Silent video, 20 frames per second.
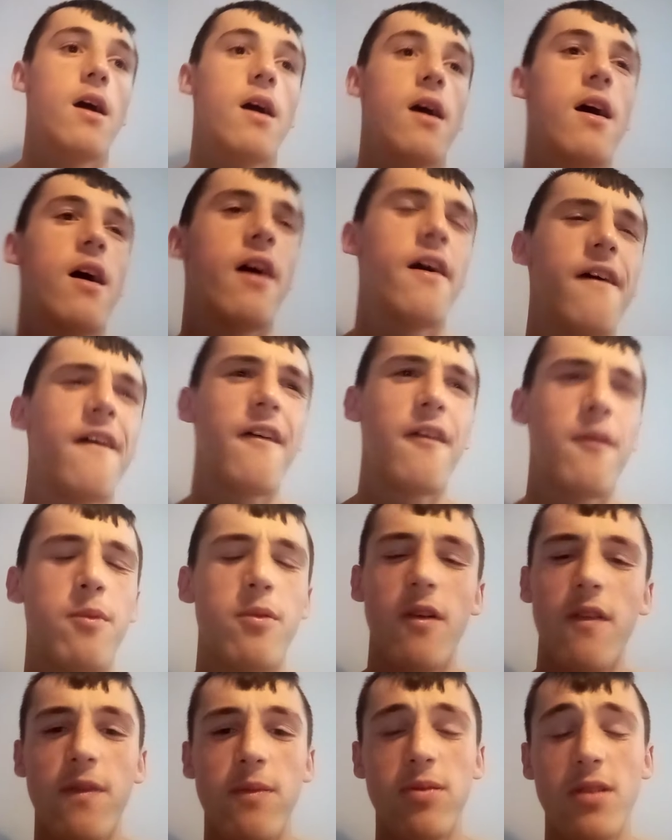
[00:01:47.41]
I'm
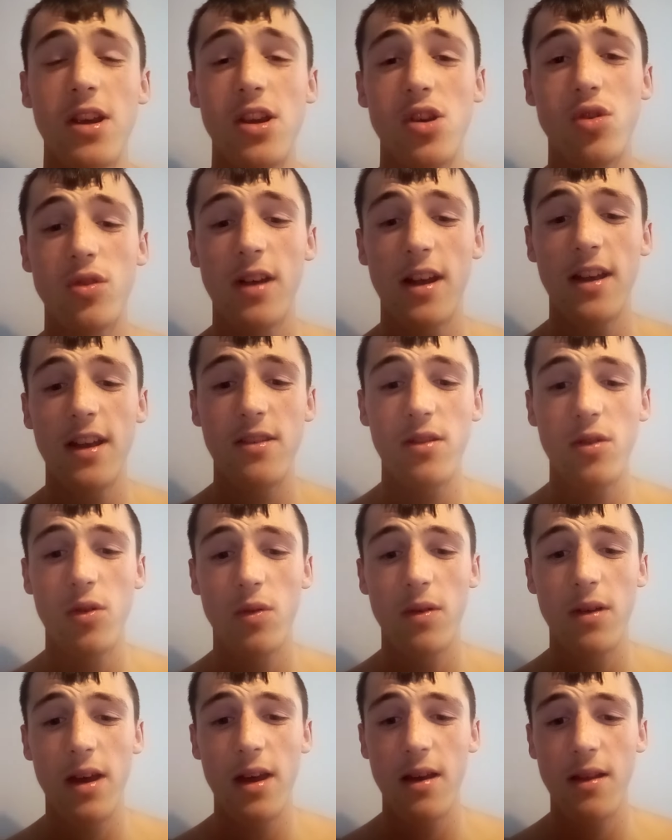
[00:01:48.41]
pretty sure that's all
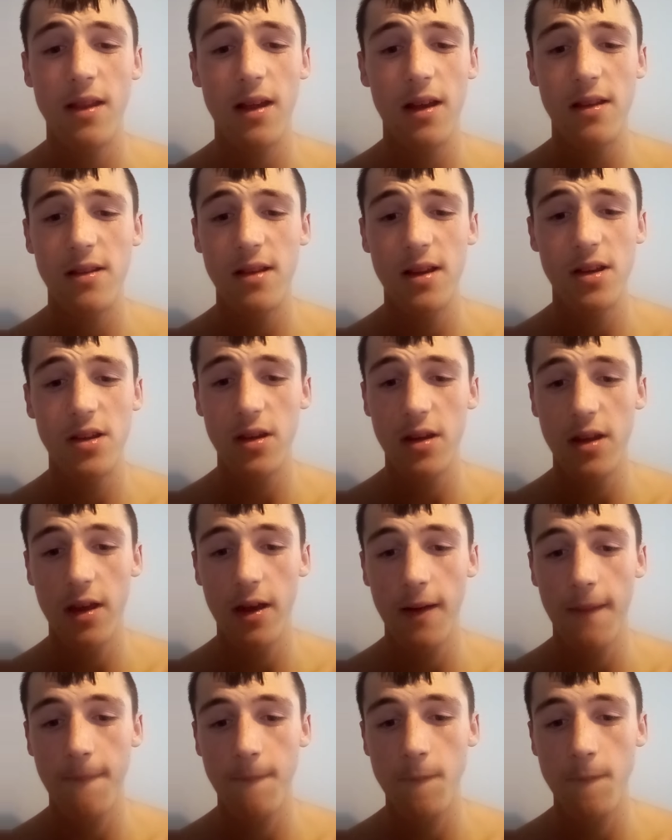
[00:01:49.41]
it, that's literally it.